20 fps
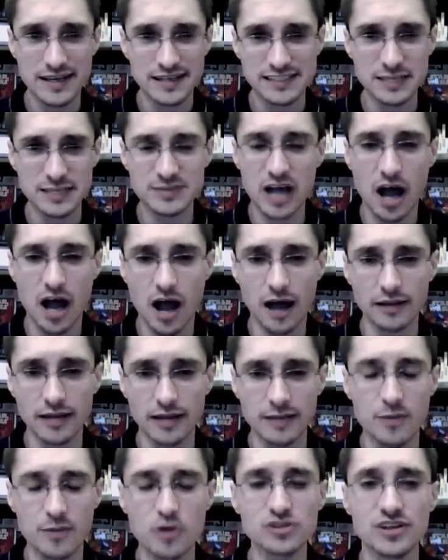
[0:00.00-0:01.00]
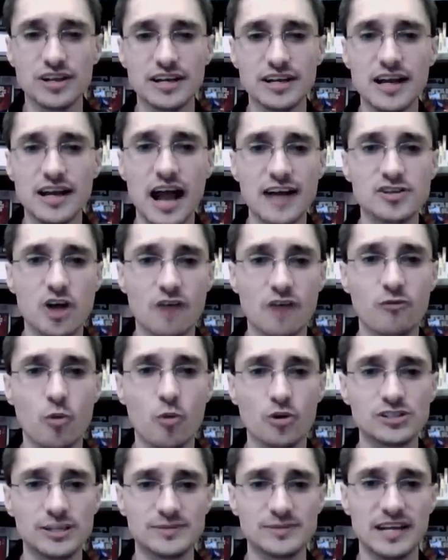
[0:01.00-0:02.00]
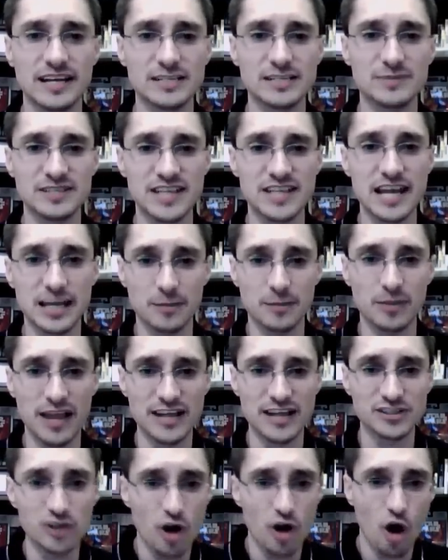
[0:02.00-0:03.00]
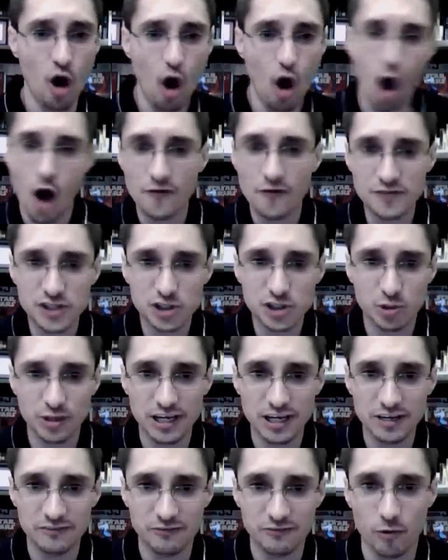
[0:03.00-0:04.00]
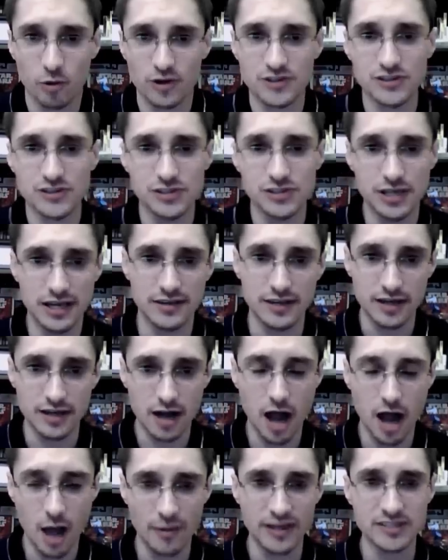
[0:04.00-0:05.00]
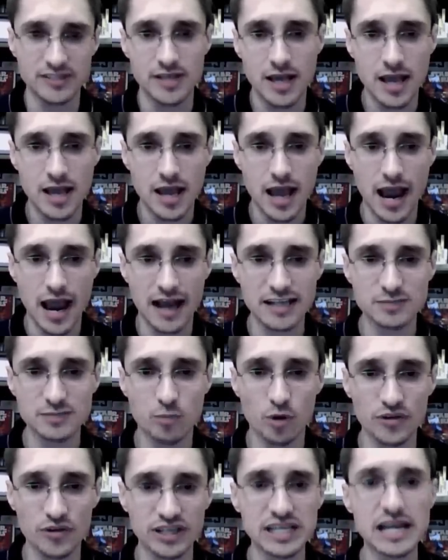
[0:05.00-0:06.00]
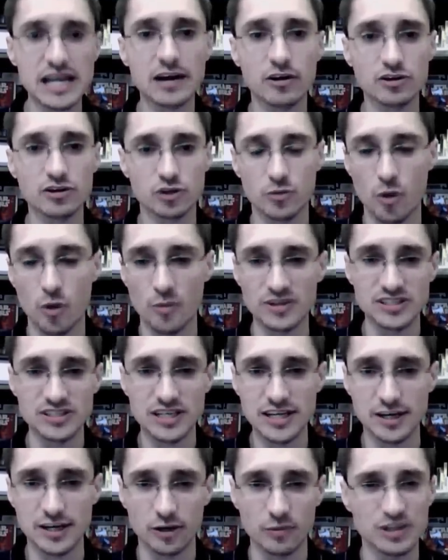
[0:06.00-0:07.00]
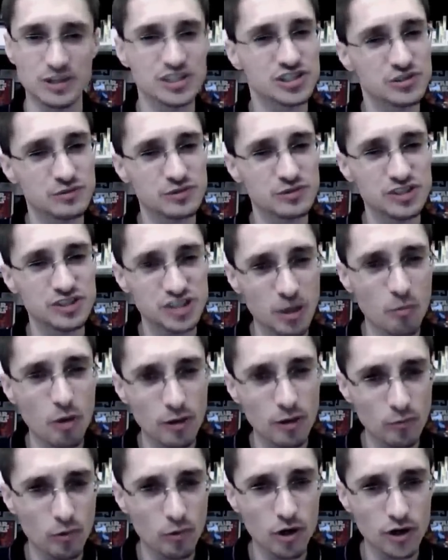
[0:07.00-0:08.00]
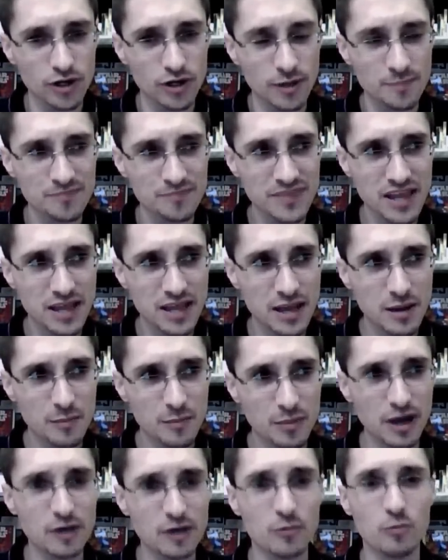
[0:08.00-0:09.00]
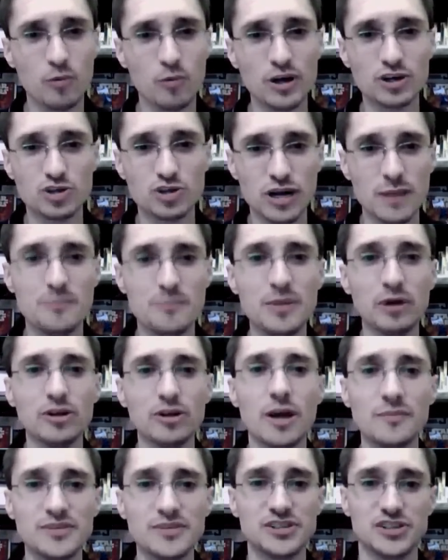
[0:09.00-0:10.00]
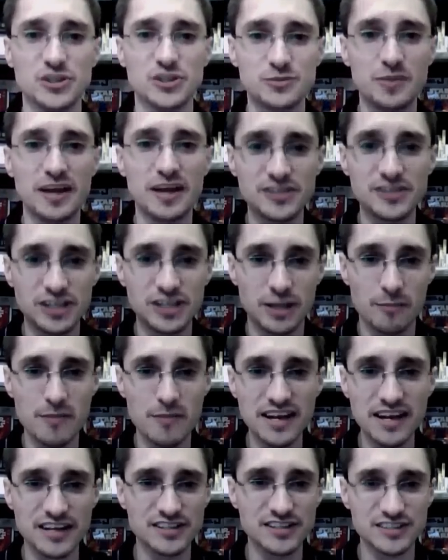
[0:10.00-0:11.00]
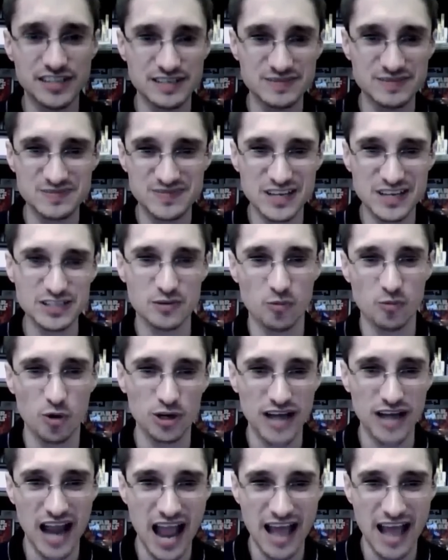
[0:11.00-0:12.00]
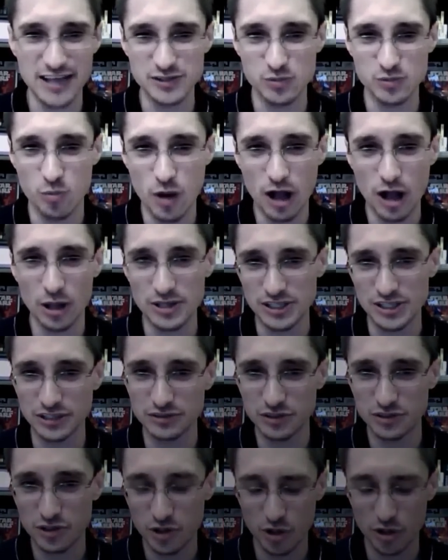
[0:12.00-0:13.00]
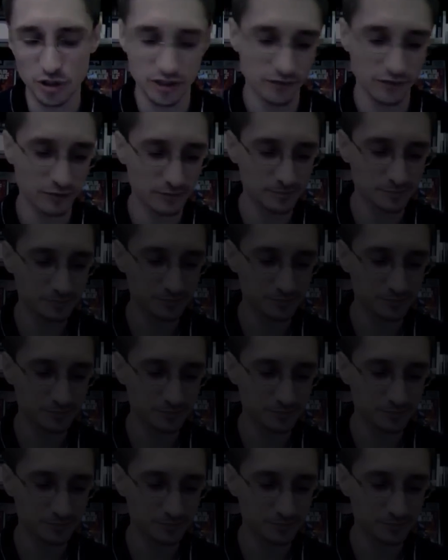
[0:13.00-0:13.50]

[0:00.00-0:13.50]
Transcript: seems odd. Like, most of the Nagai Toph War seems like it's been taking place off-screen for us in the comics, and it's more the character moments here, which somewhat work, but when you're trying to build up the suspense and the menace, it doesn't work as well as it could have.